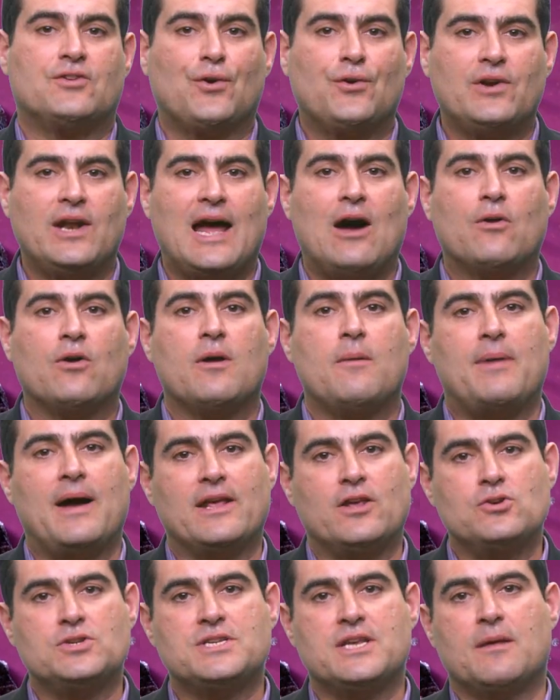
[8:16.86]
It turned out by
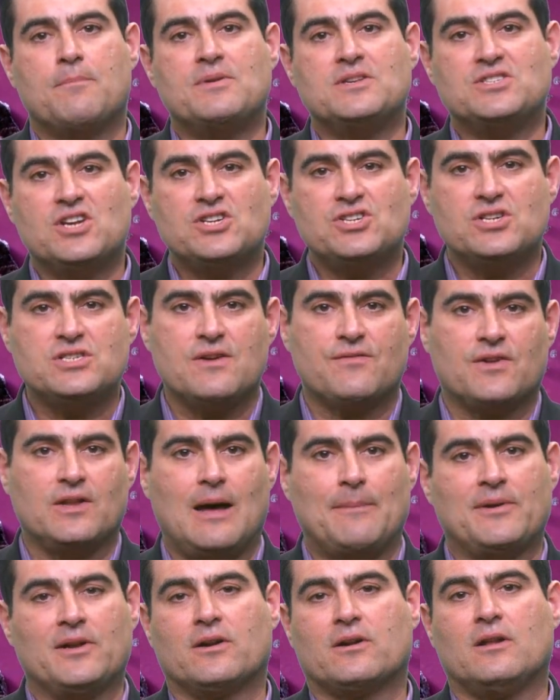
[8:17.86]
using the positions of
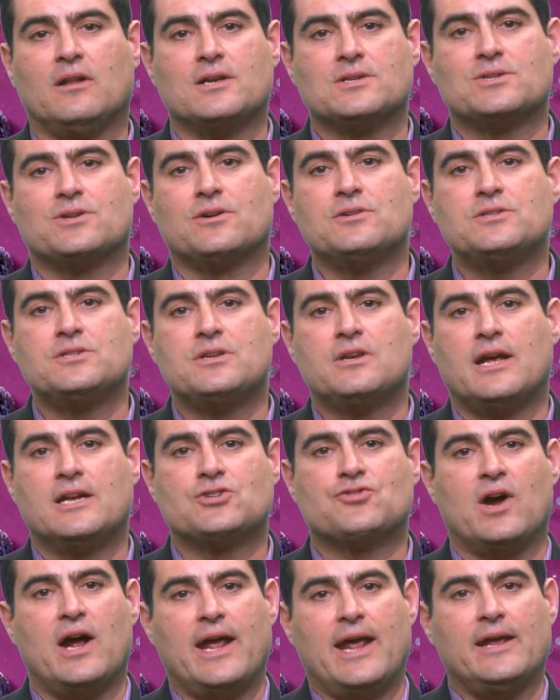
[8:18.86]
globular clusters and
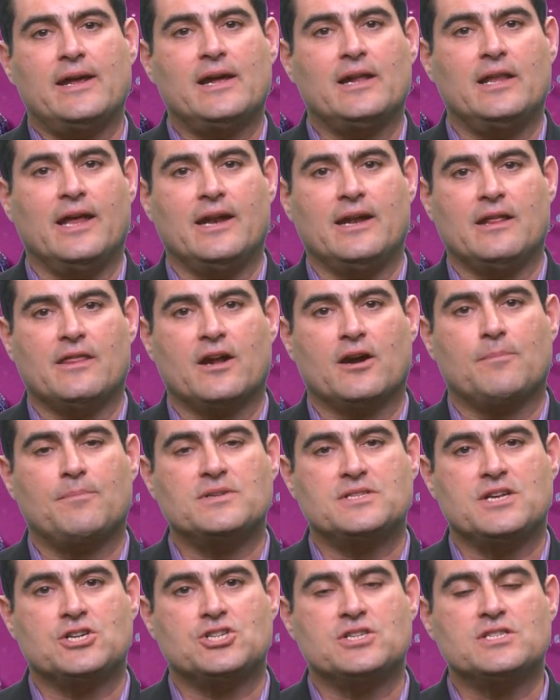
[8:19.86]
triangulating their
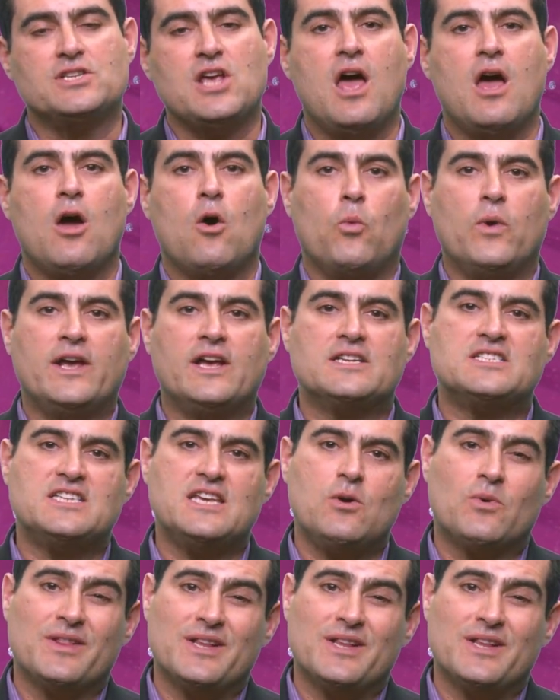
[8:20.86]
positions, we could see